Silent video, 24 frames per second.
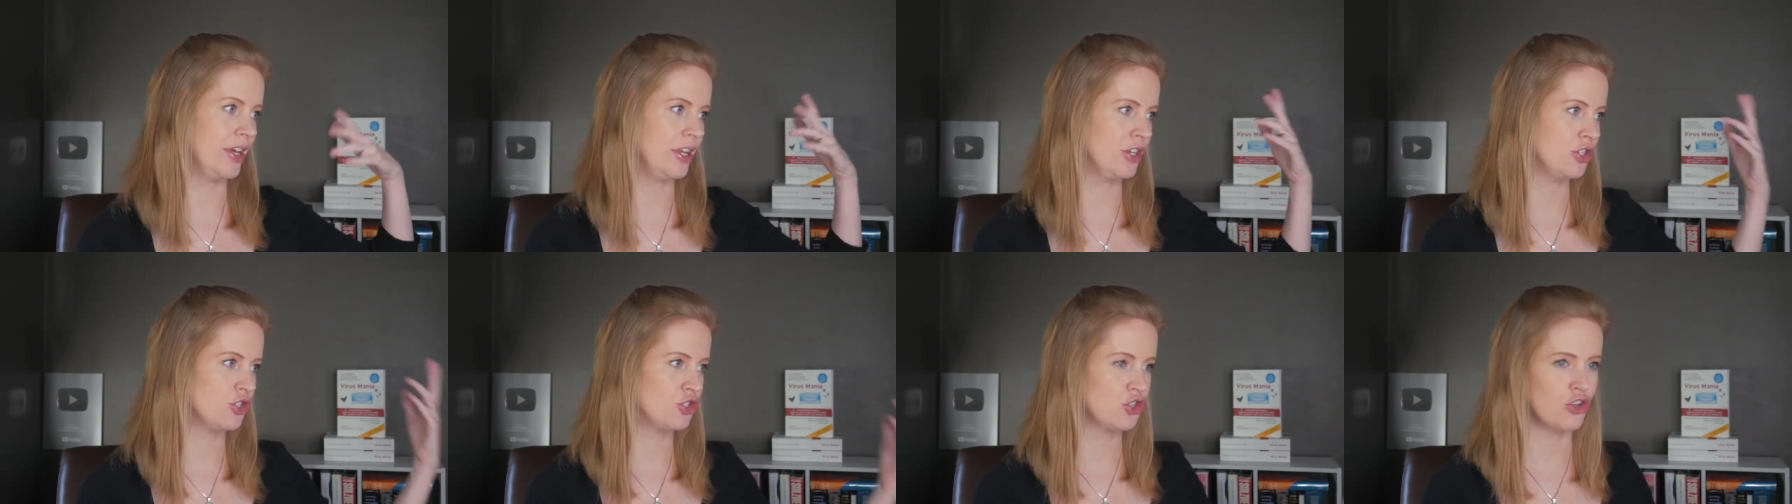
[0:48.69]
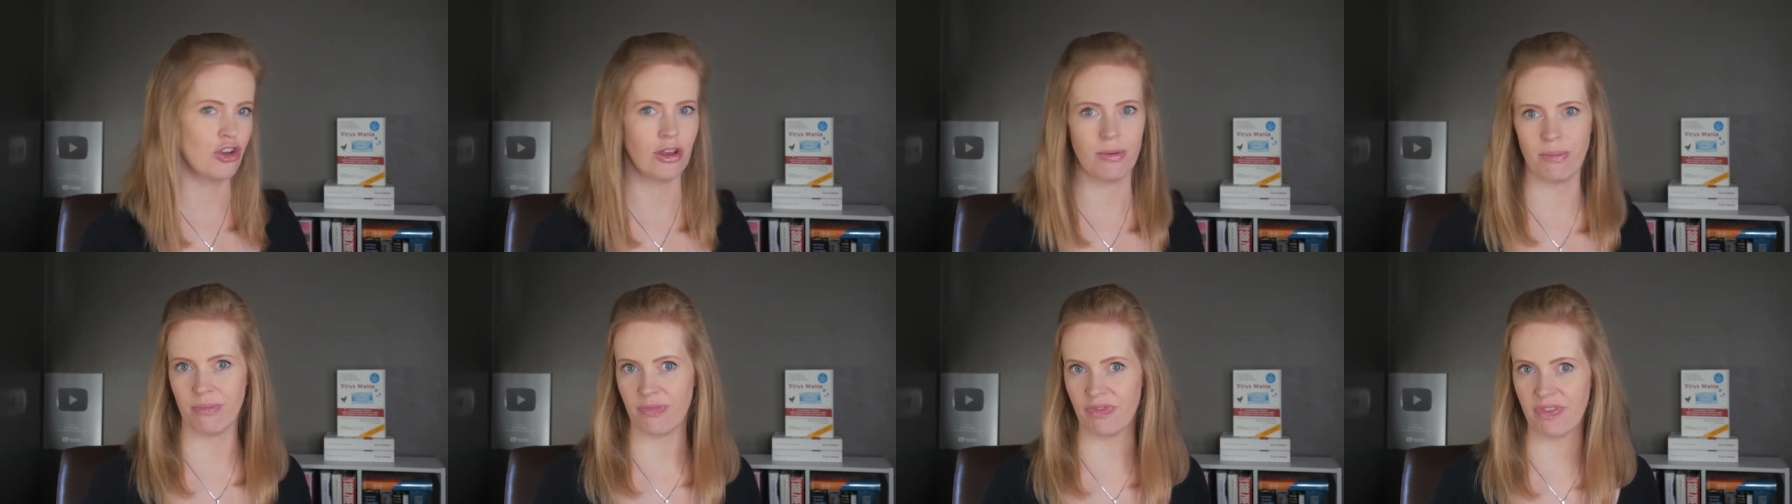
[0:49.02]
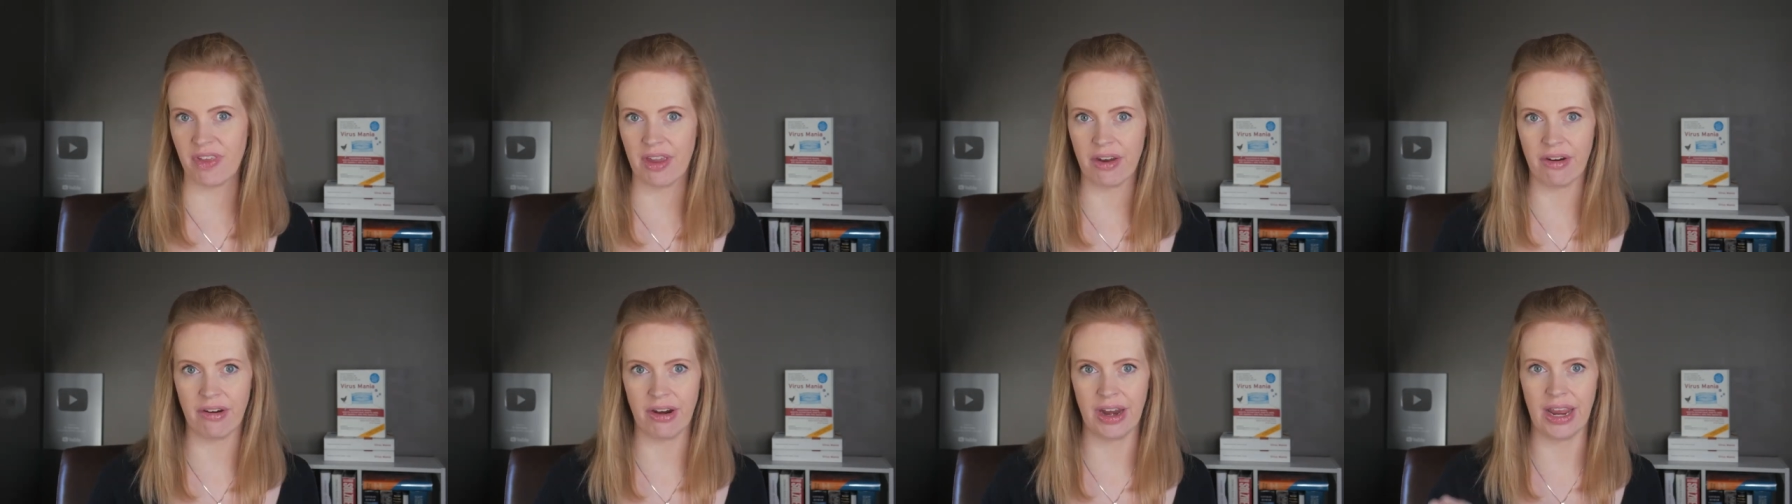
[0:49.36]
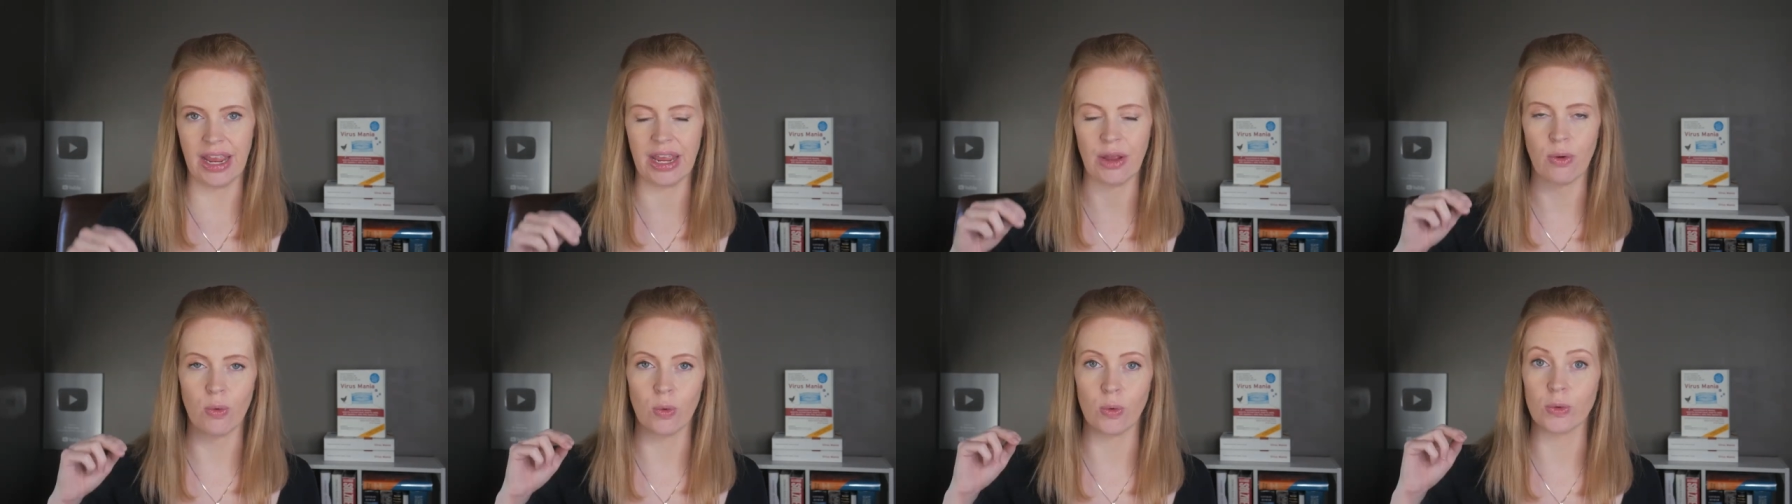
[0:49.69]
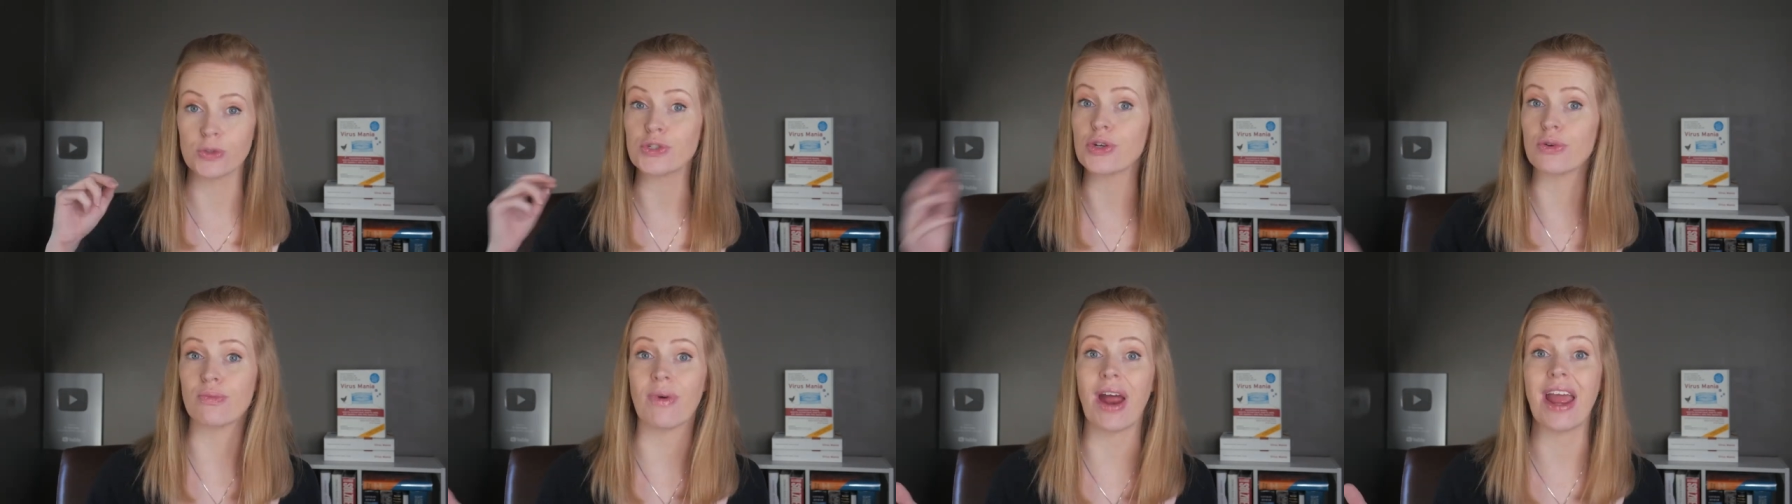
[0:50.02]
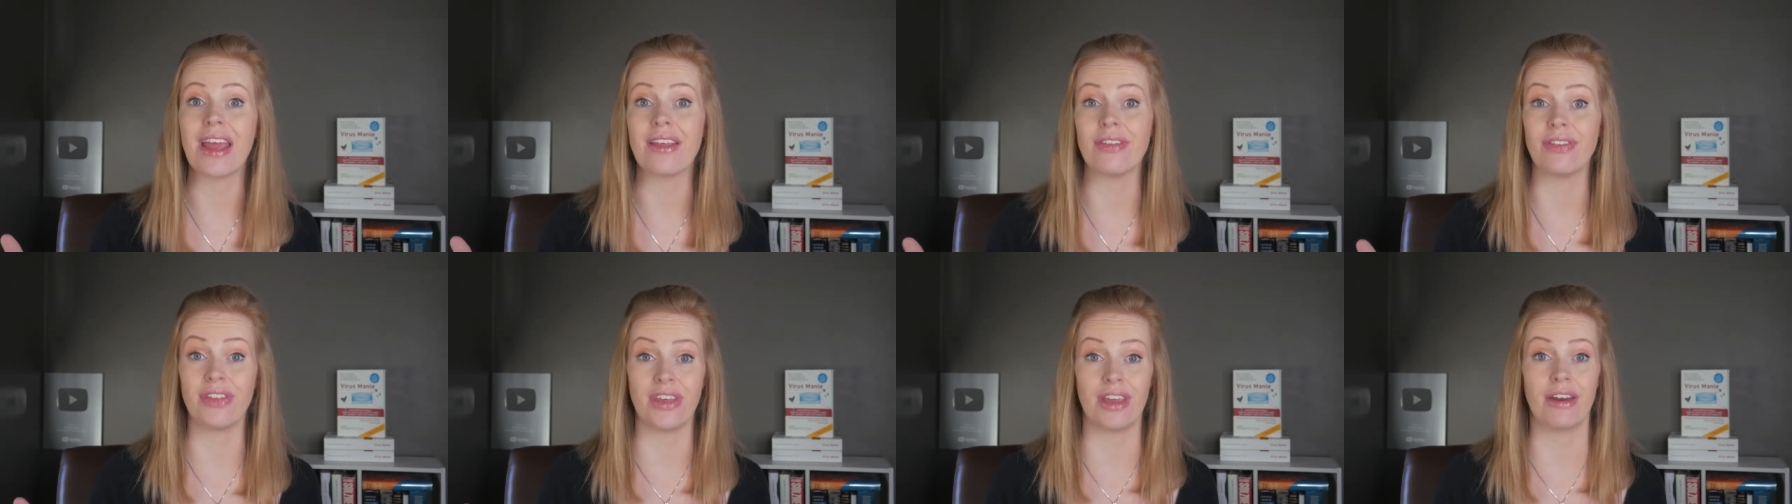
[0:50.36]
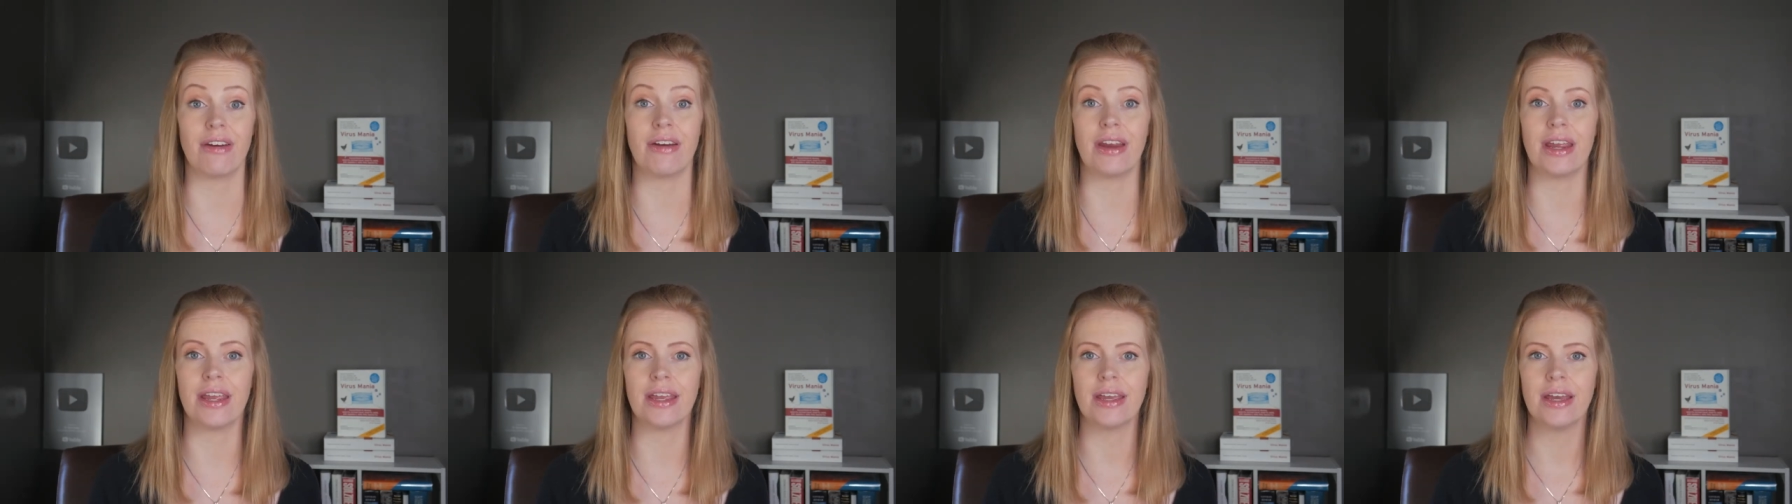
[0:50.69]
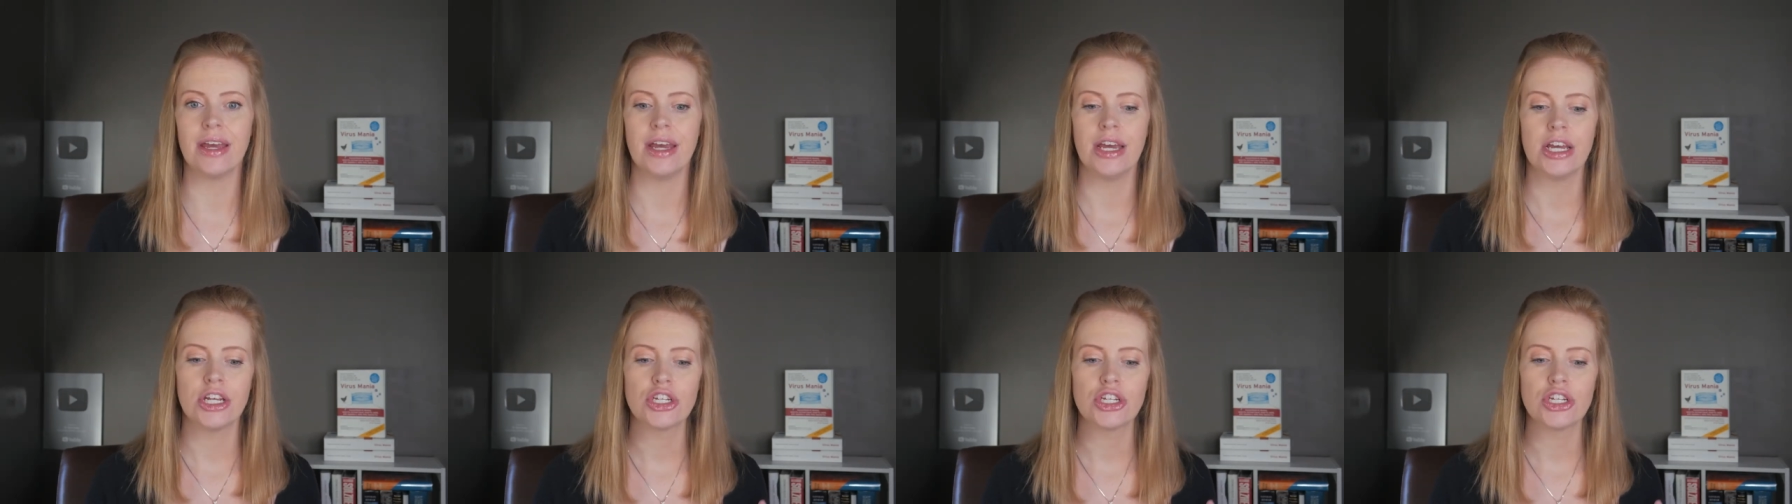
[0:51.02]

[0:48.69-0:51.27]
in germ theory or terrain theory?